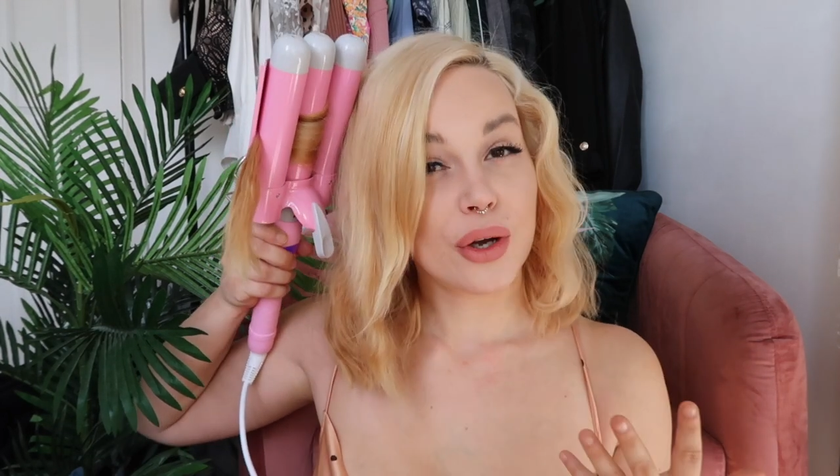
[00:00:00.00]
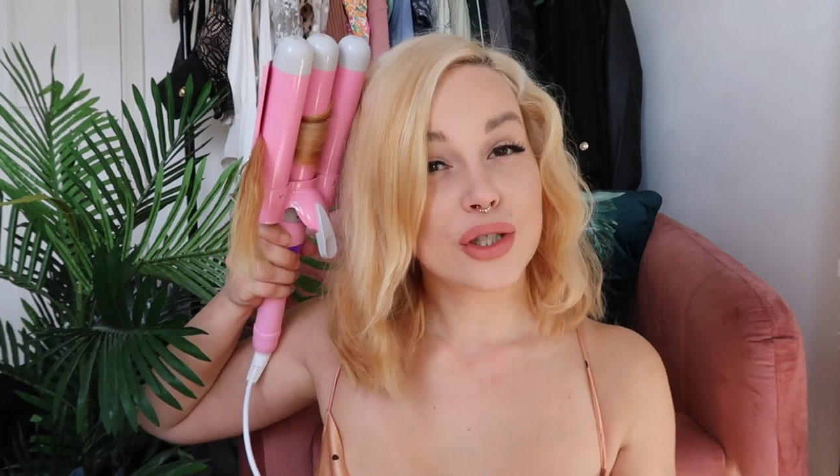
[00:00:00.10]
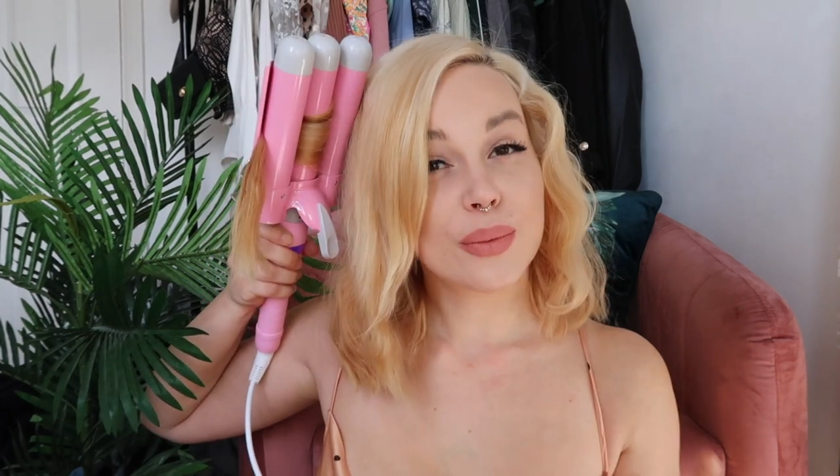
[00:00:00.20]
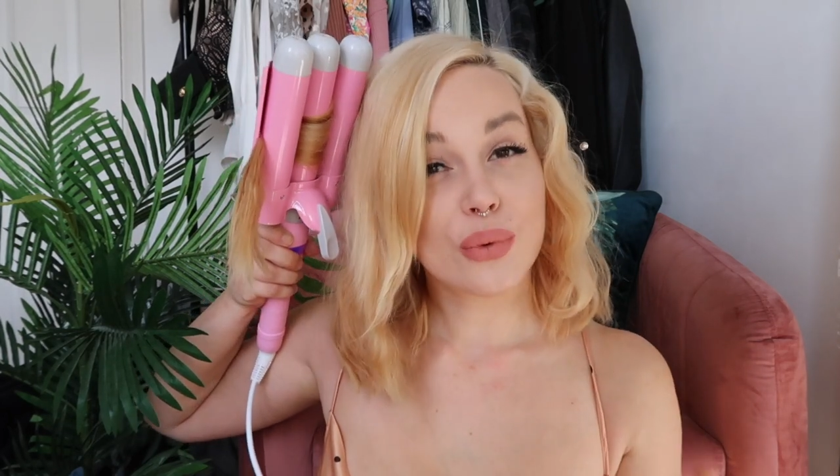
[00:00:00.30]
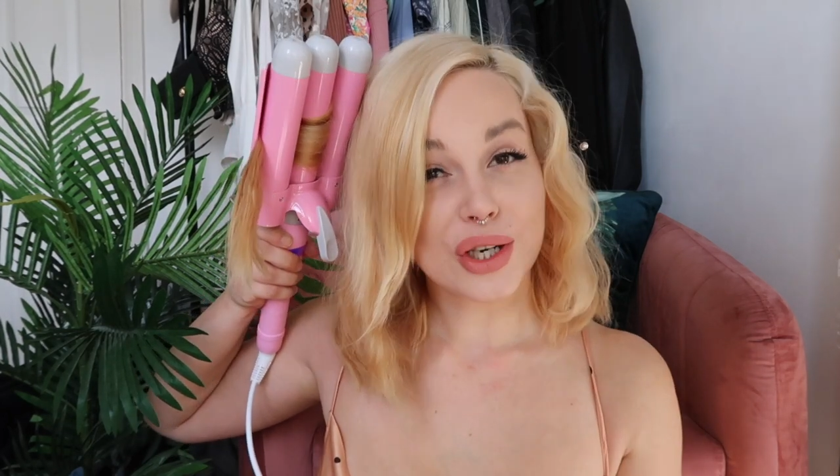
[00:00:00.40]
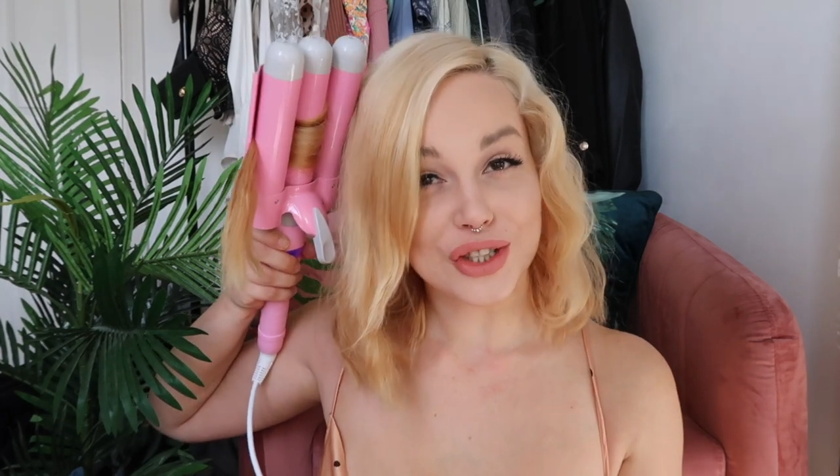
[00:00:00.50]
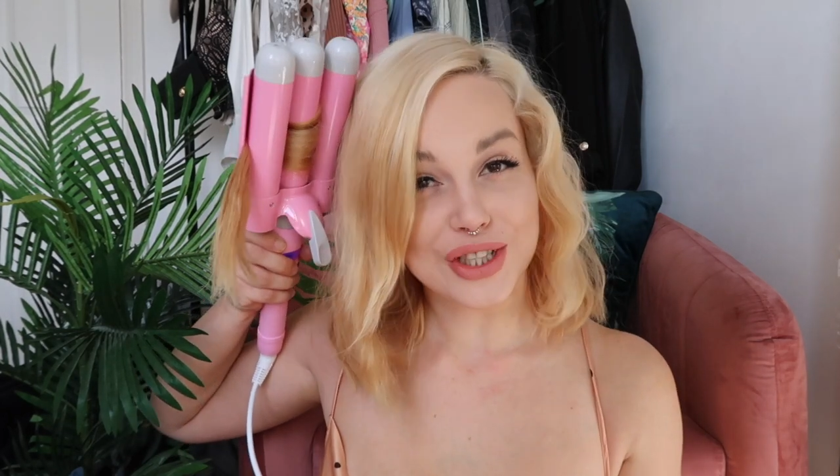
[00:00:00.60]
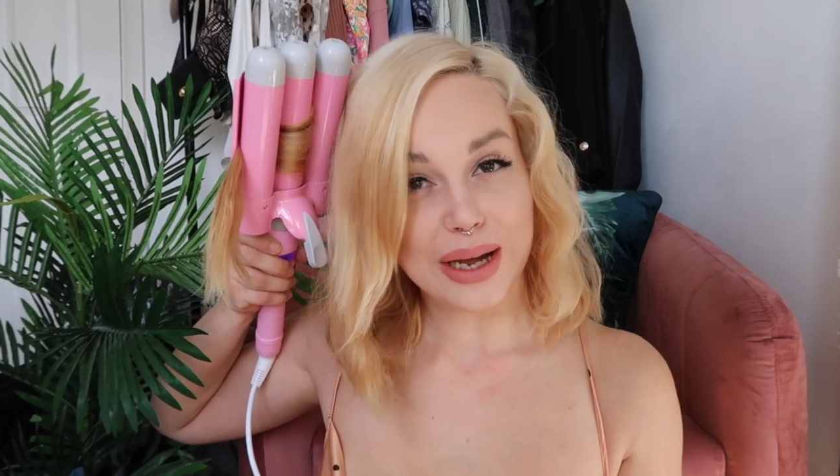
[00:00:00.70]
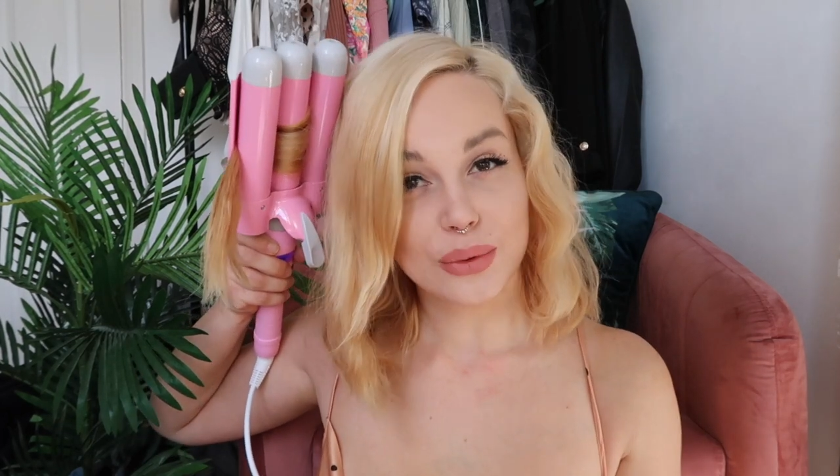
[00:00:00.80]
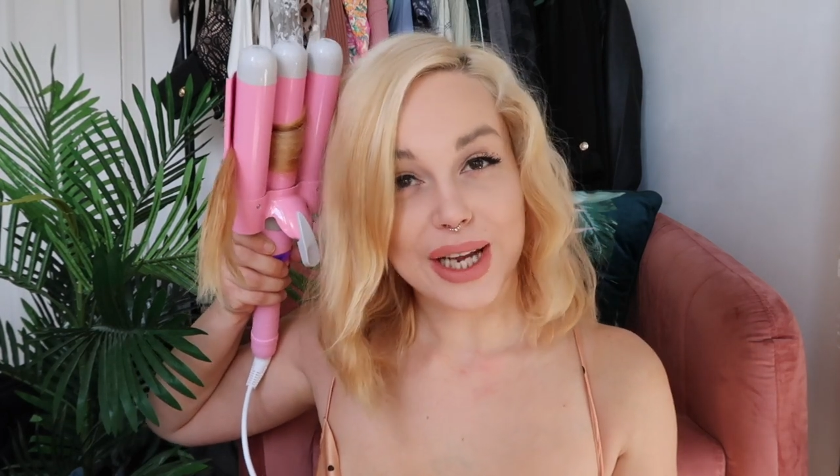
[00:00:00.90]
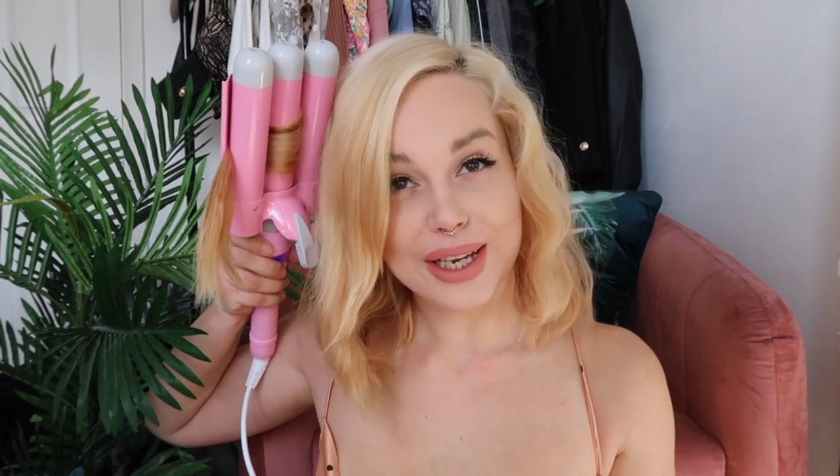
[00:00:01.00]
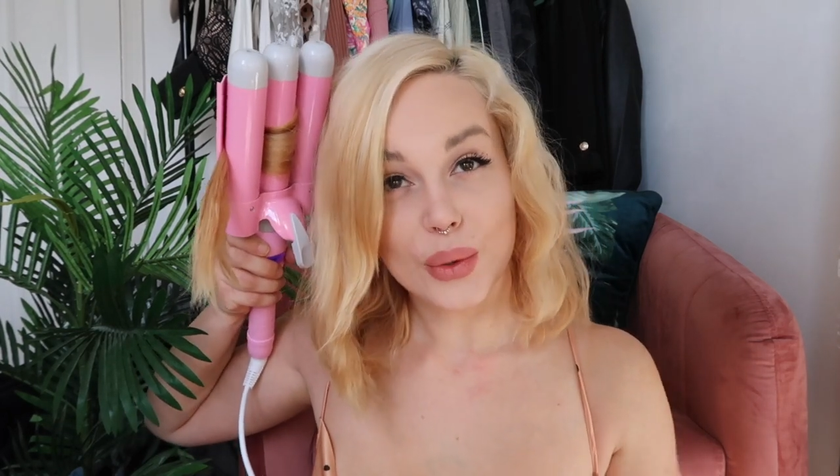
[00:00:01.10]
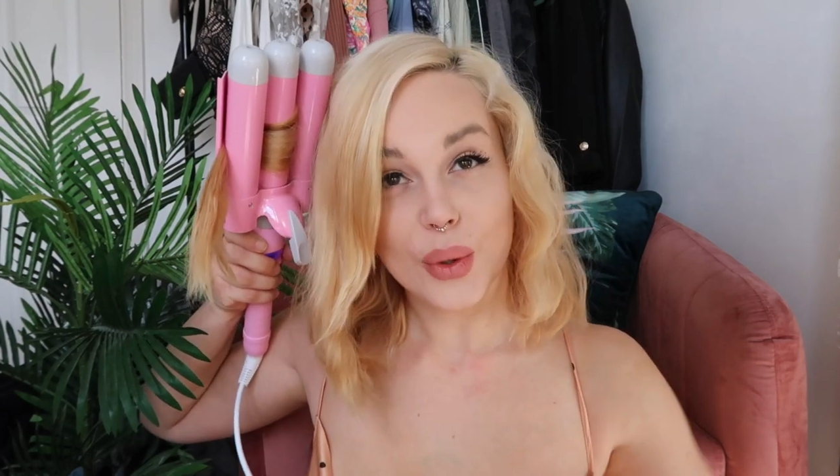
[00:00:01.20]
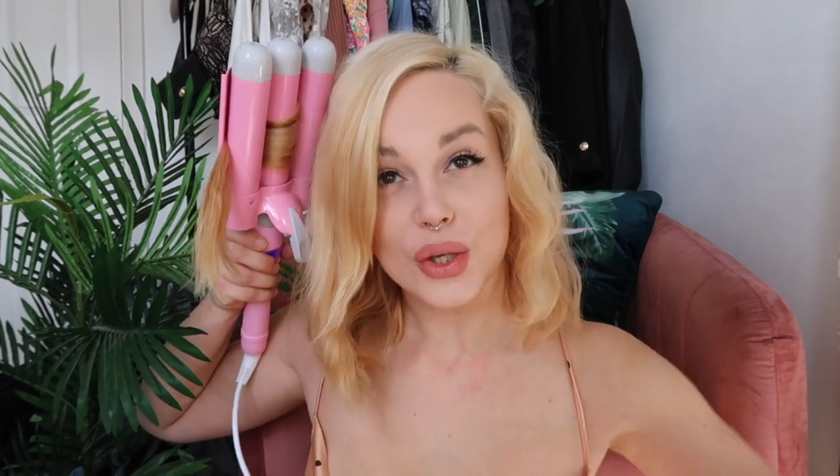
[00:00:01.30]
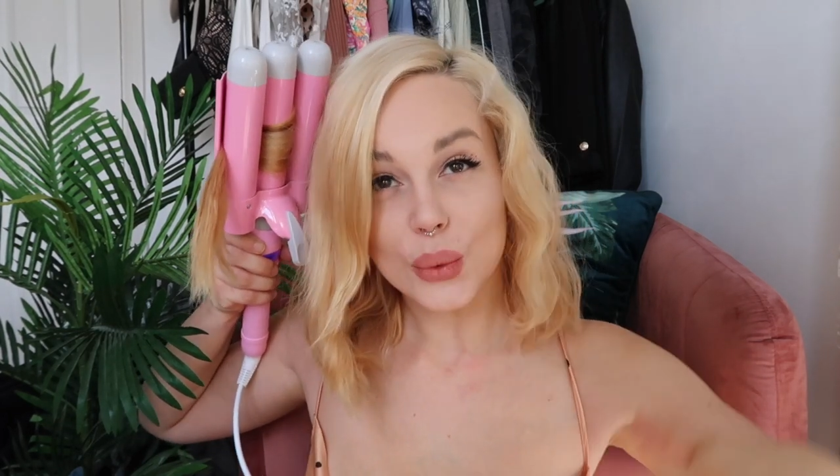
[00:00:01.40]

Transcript: going to brush it out anyway,